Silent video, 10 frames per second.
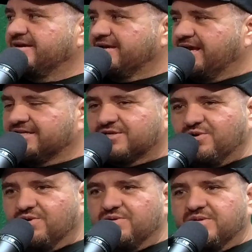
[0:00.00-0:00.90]
That's
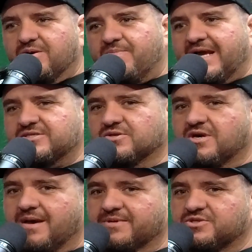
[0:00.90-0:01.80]
cool. El Paso
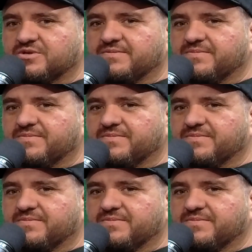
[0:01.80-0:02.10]
comic strip.